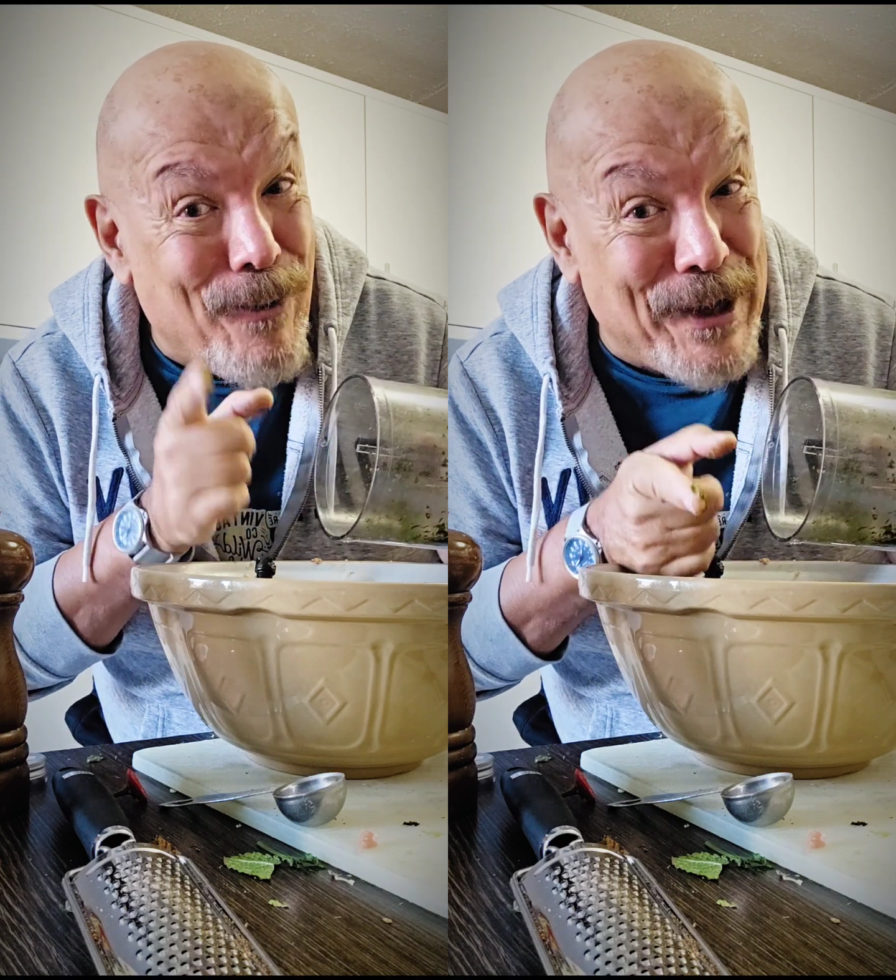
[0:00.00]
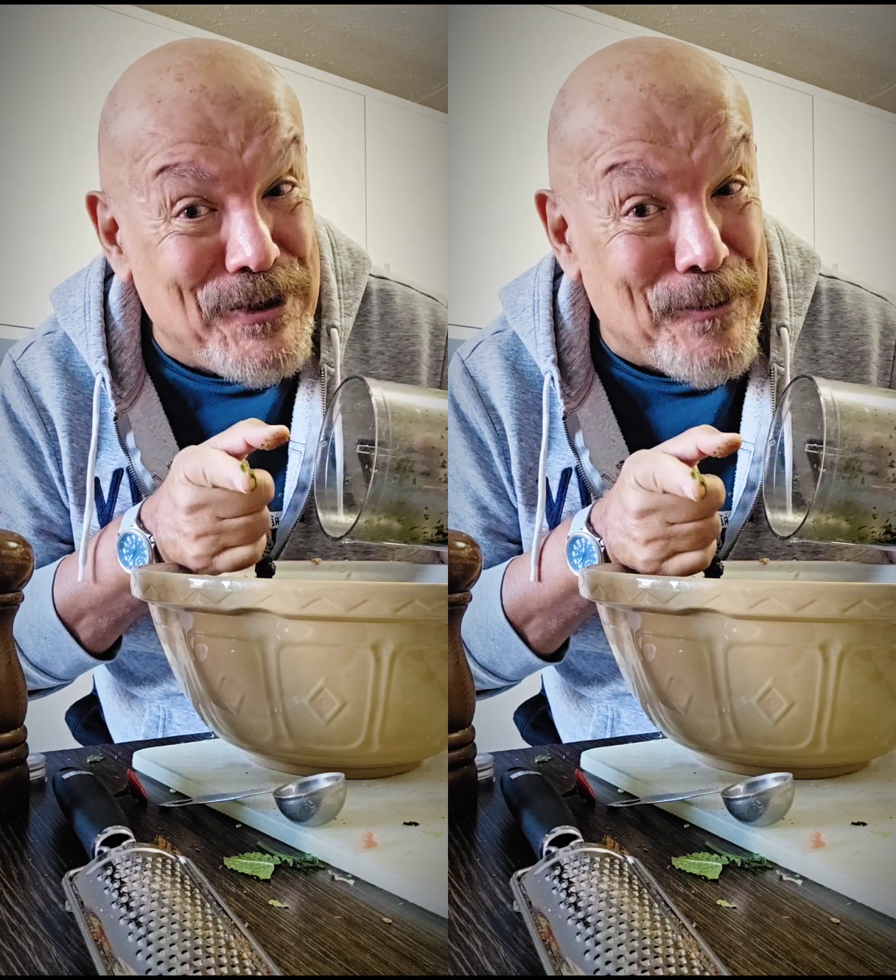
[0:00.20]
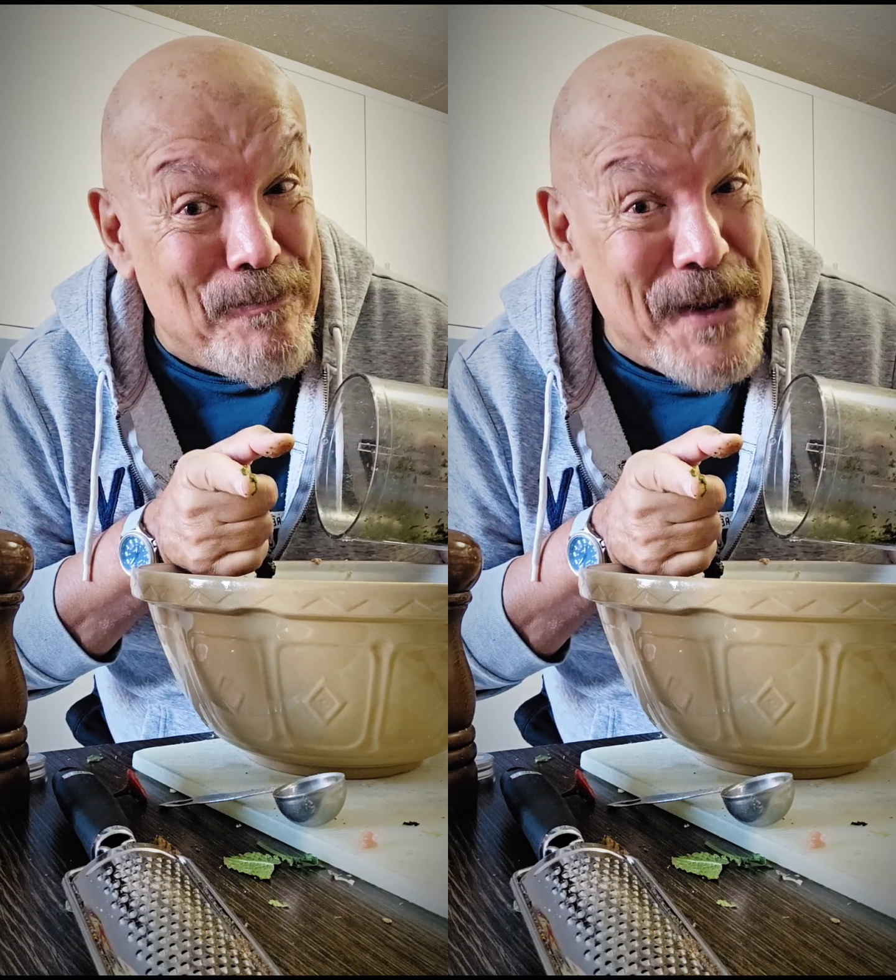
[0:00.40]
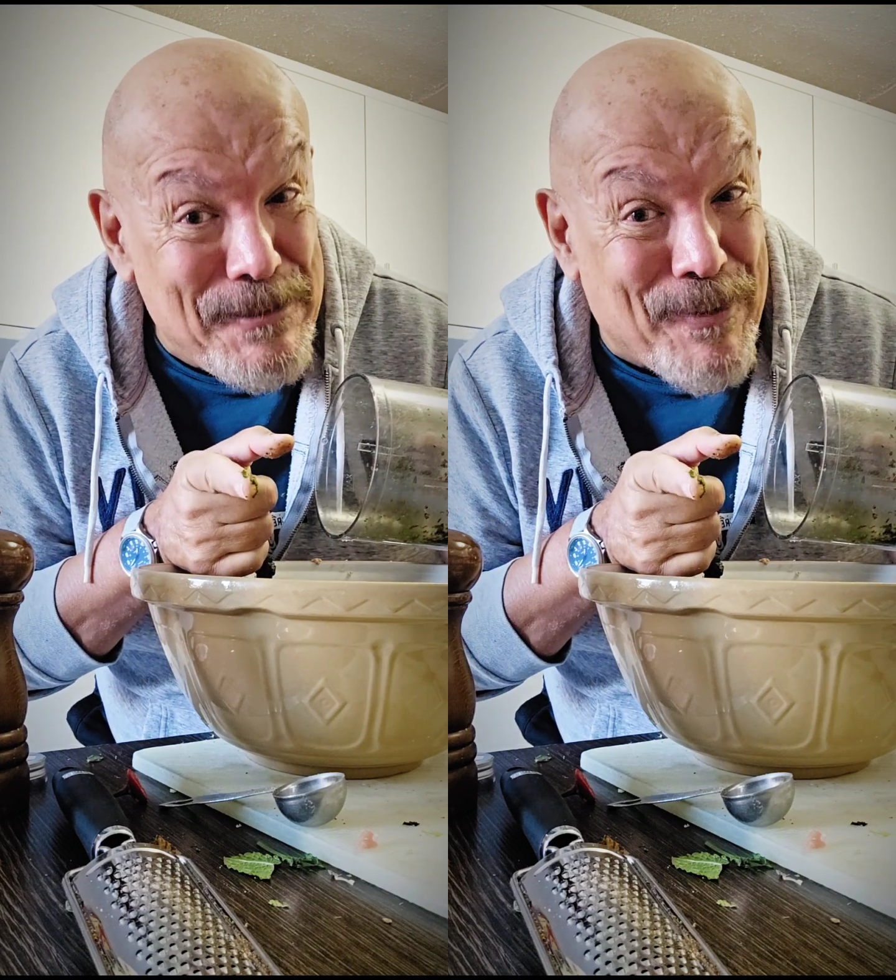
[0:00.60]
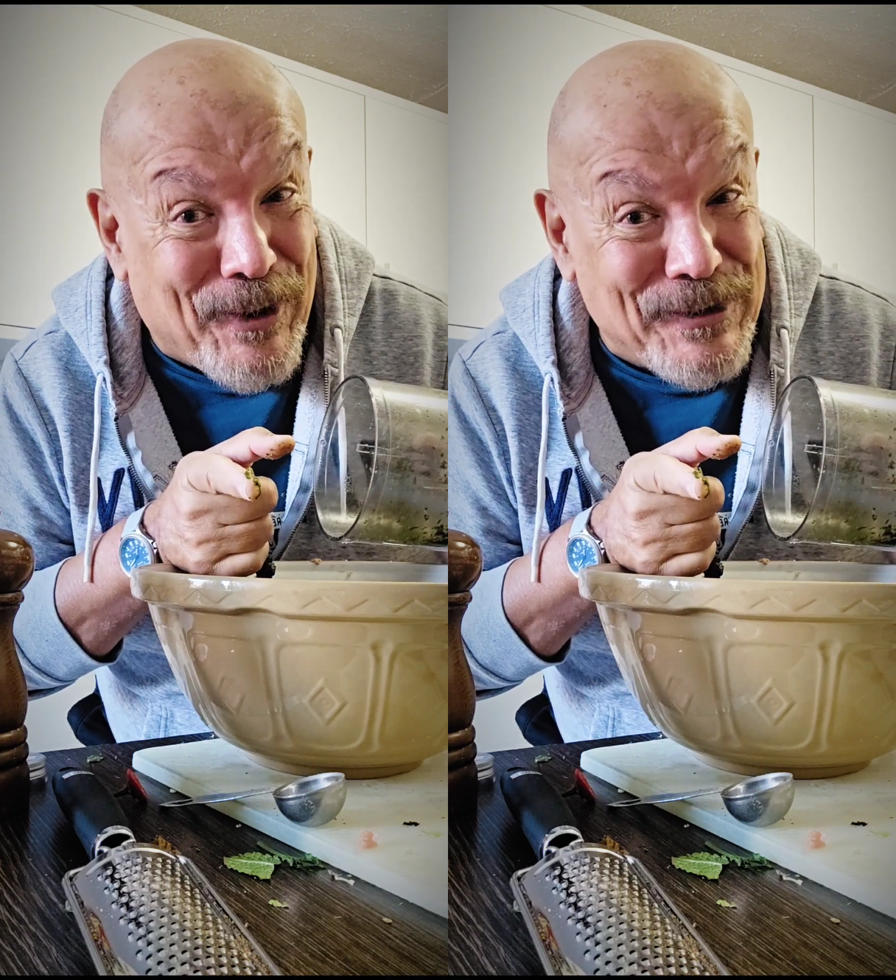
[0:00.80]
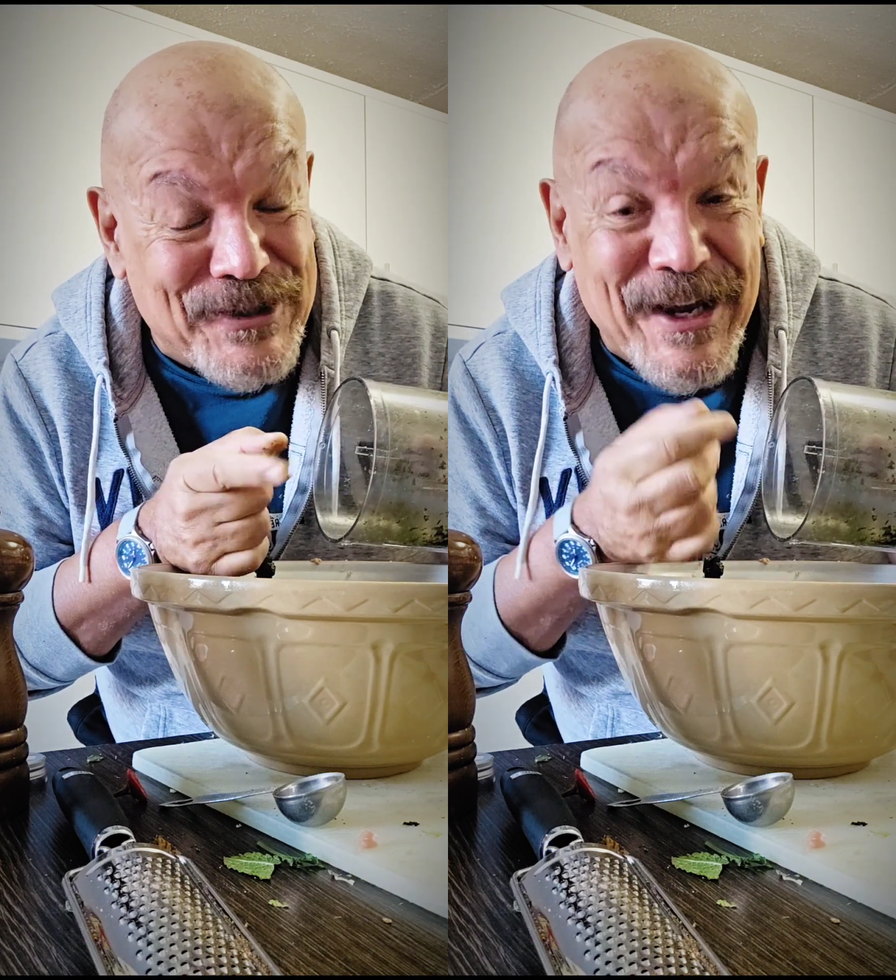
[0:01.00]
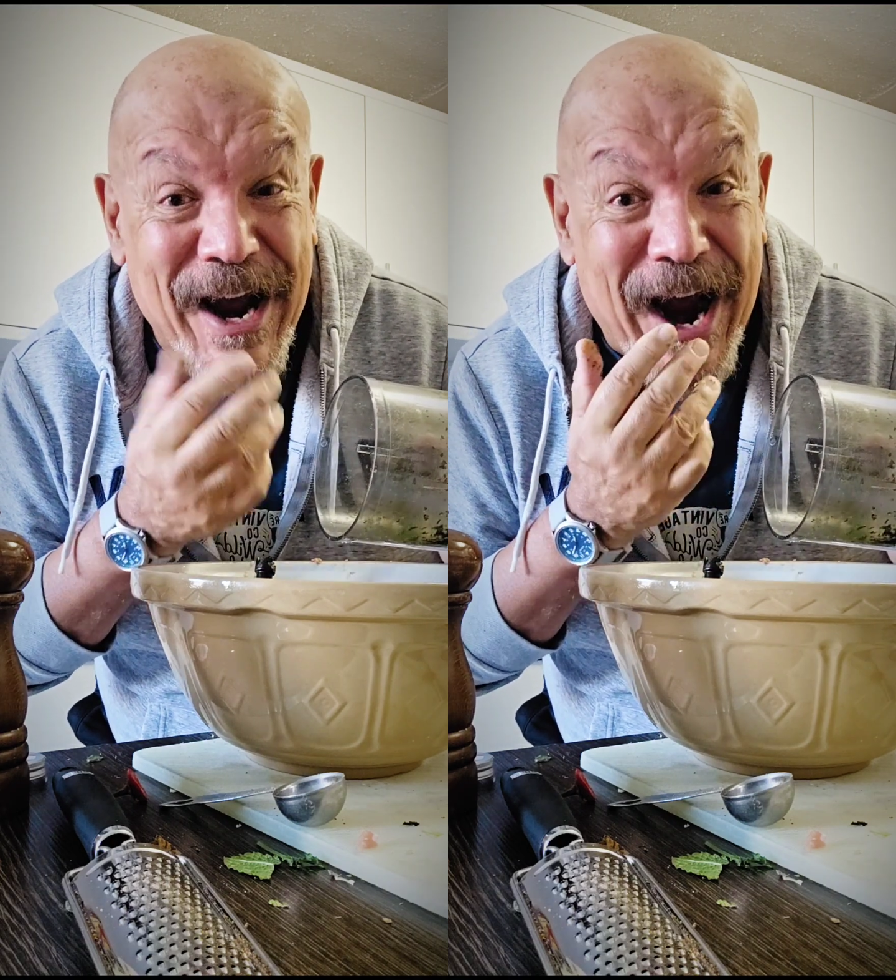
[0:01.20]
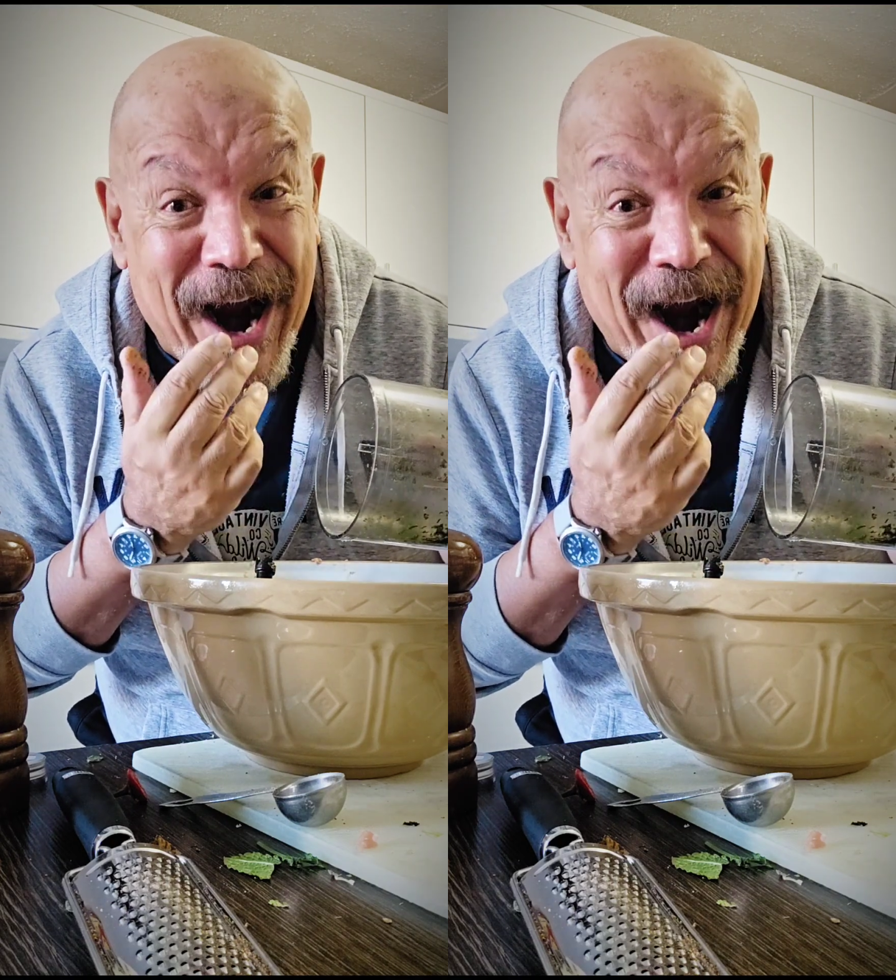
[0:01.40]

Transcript: what your meatballs